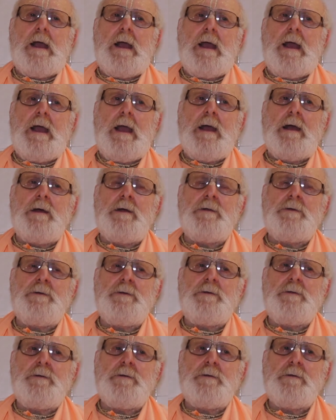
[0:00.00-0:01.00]

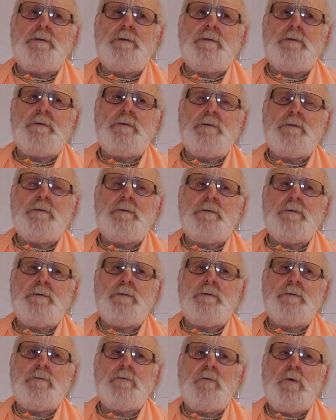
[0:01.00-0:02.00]
And
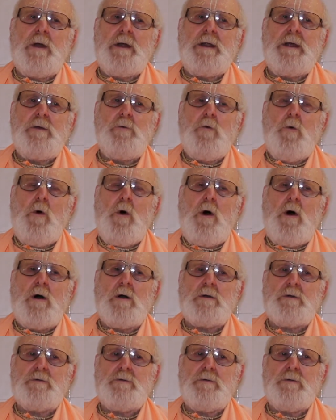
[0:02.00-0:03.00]
when he
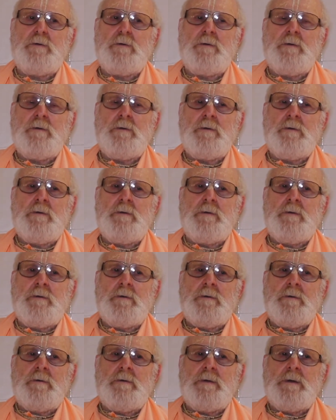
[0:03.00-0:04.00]
walked,
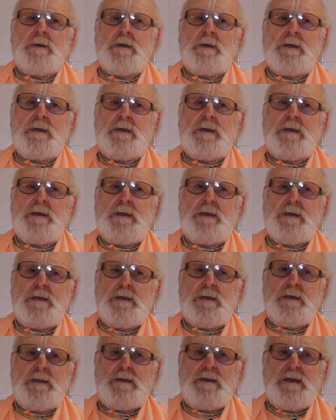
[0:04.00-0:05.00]

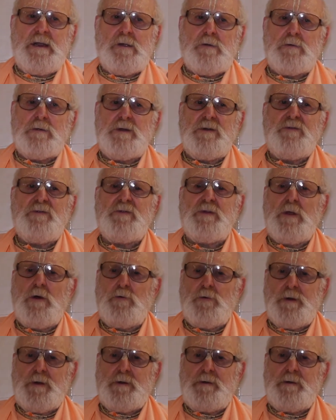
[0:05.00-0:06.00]
he nearly
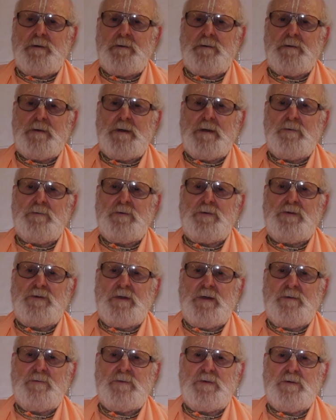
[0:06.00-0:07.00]
floated. He was
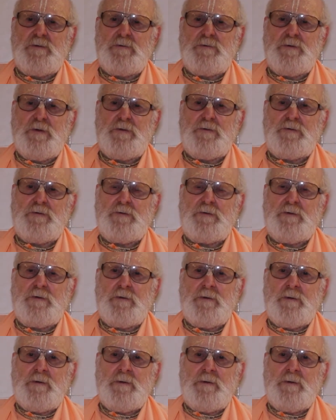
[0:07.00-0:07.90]
seen to just